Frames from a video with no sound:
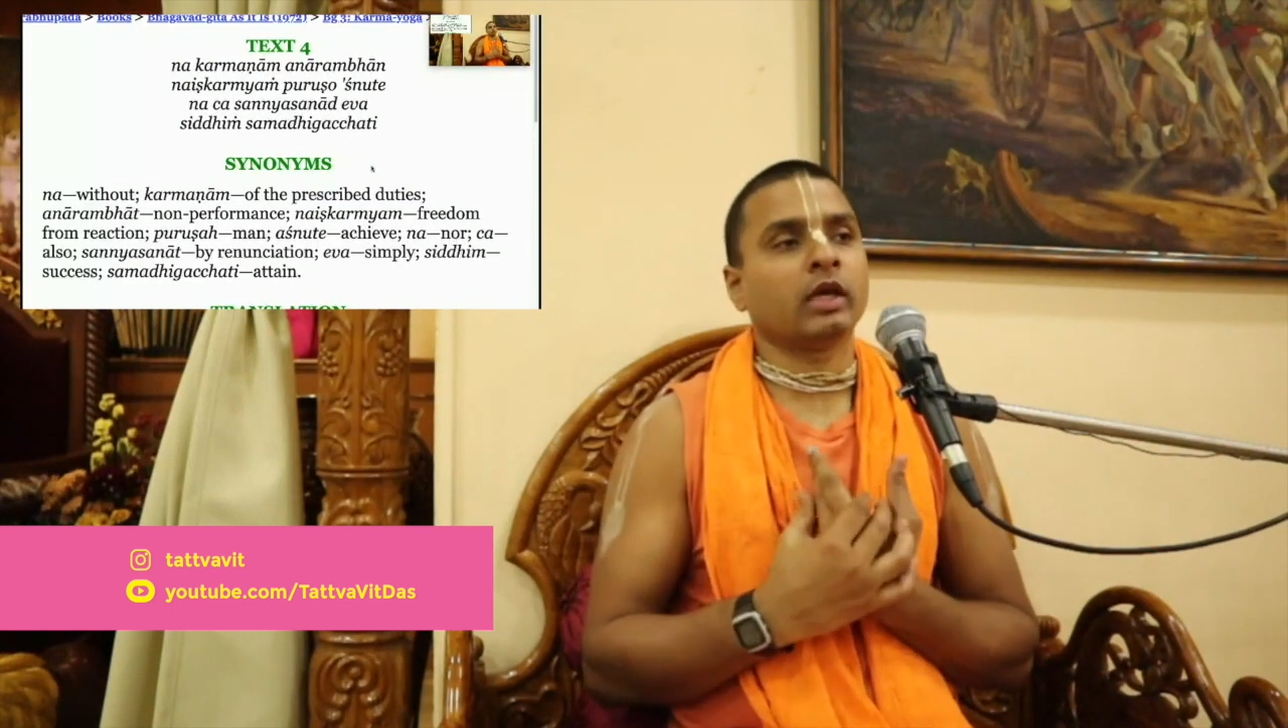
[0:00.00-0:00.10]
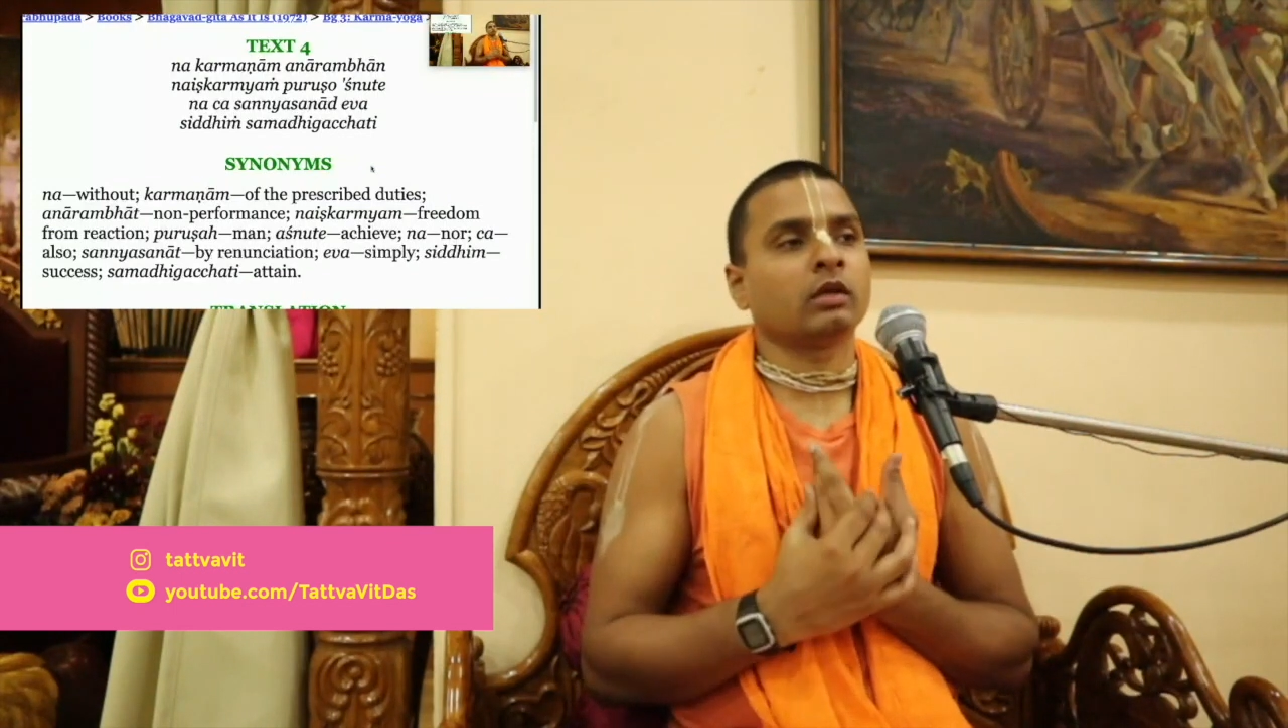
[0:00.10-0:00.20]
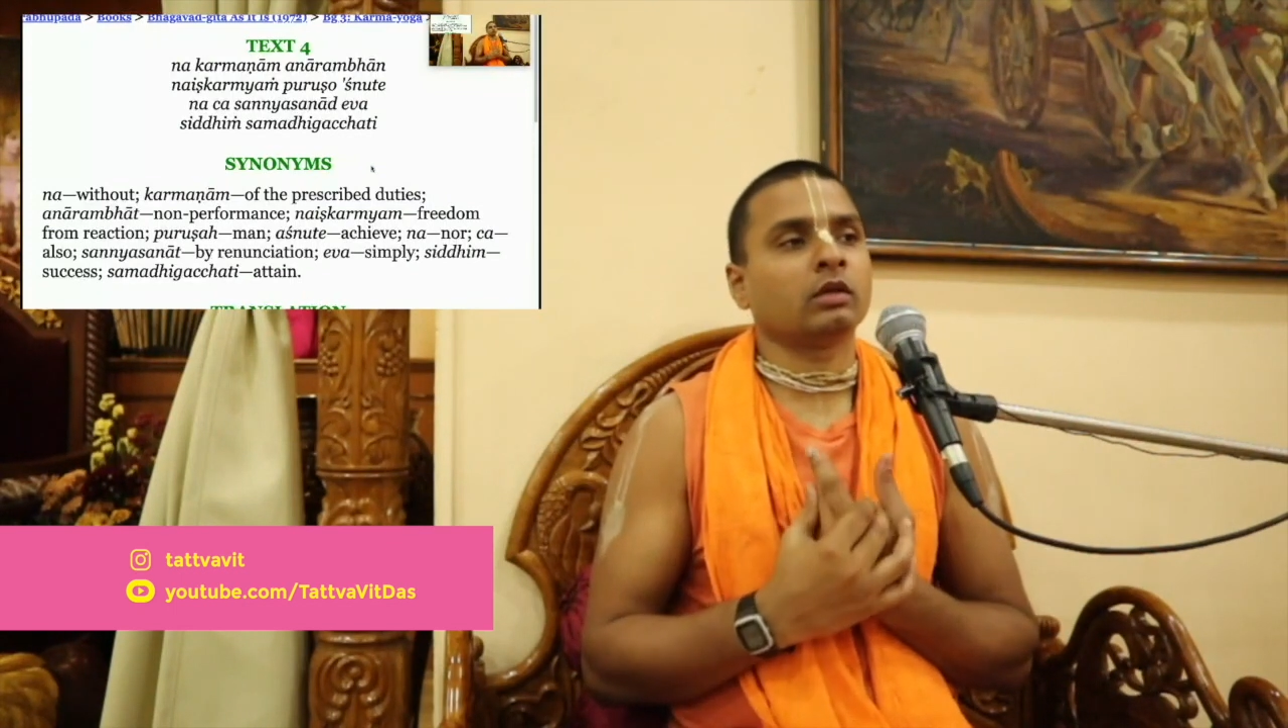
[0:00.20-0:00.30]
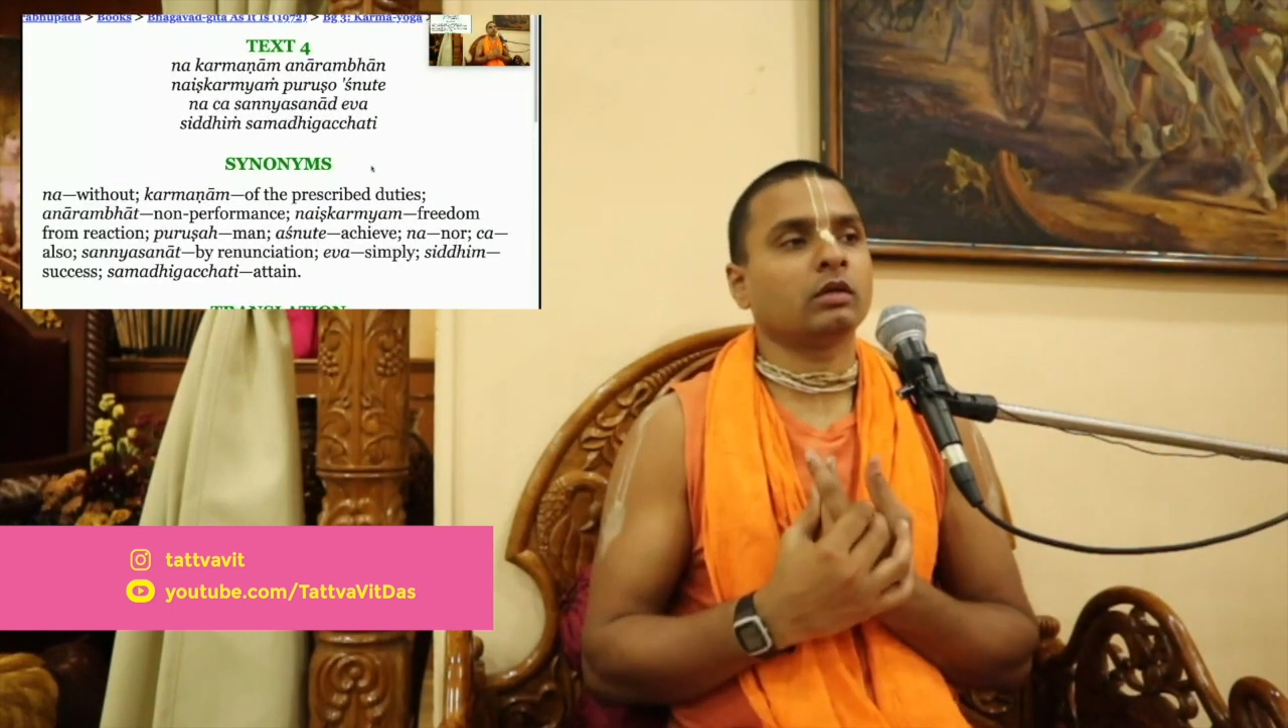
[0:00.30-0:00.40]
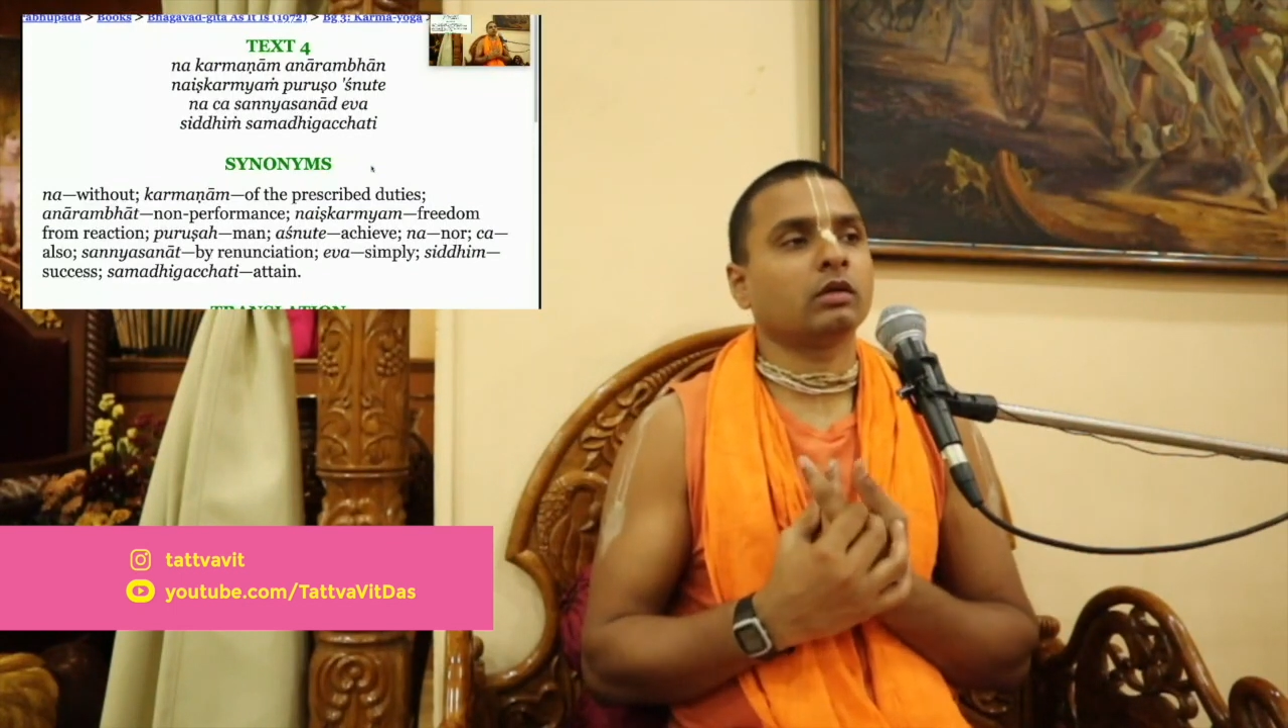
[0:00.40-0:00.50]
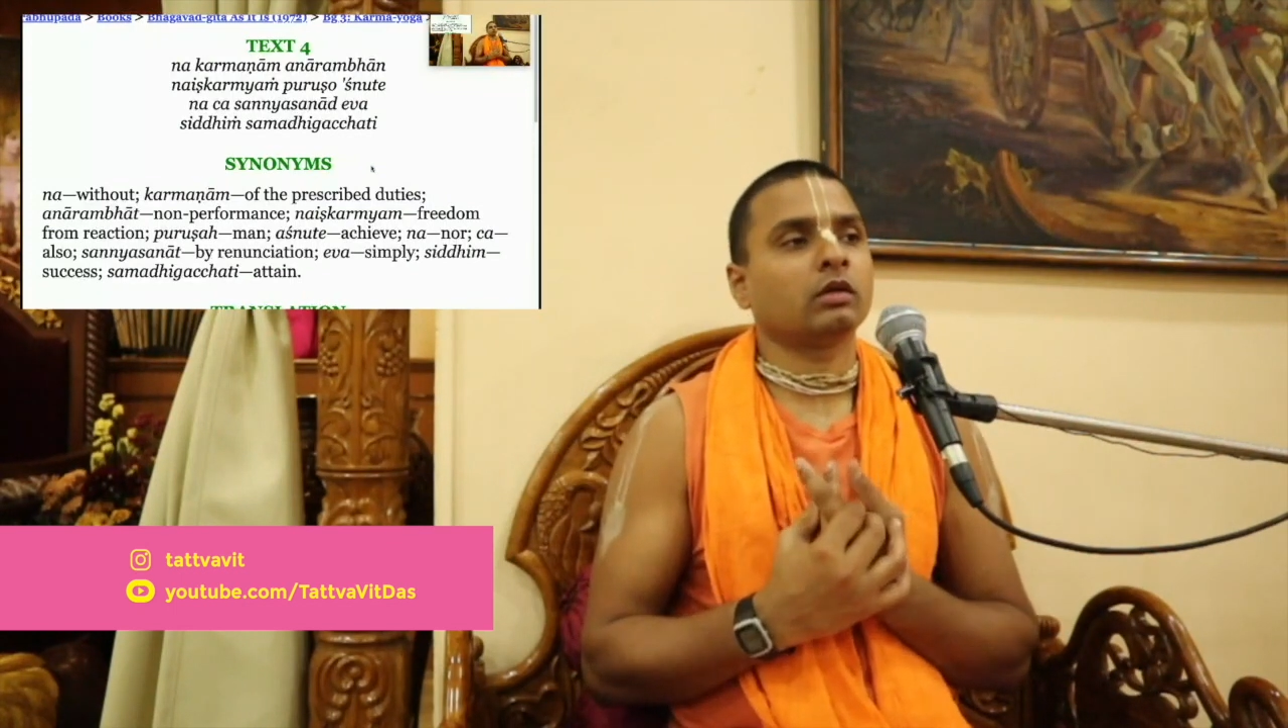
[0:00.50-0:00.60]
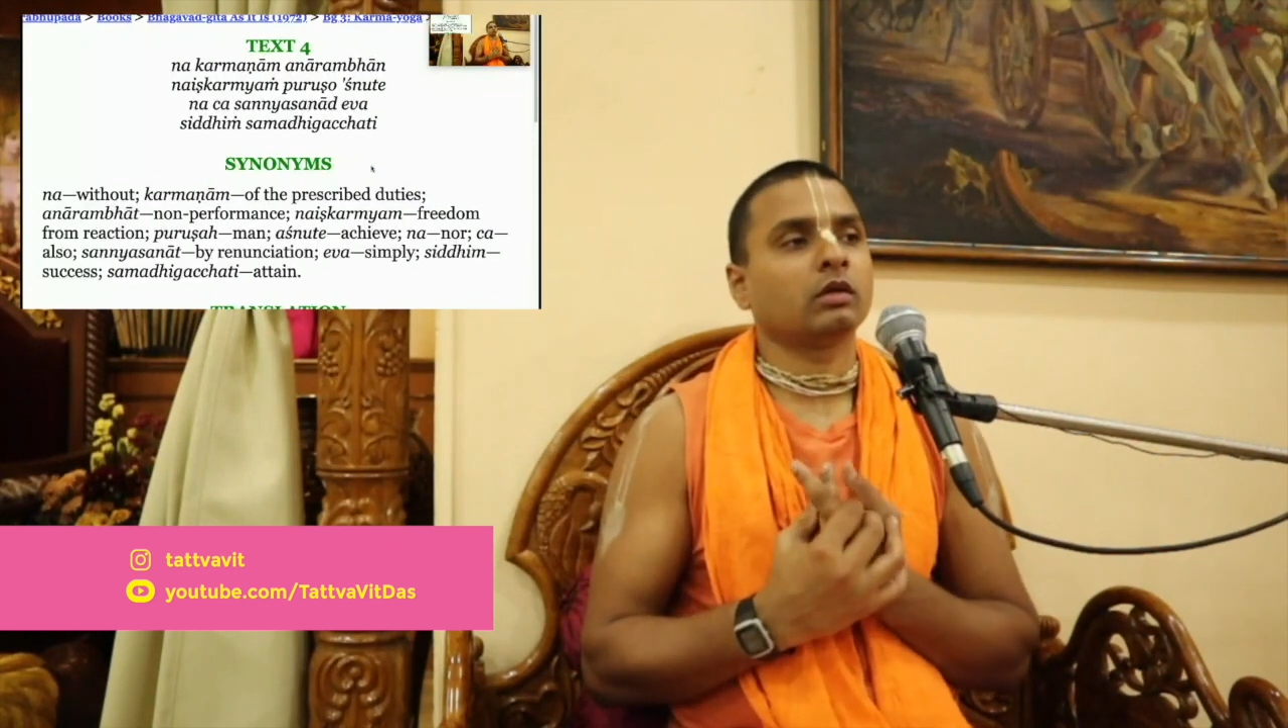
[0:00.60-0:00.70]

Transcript: than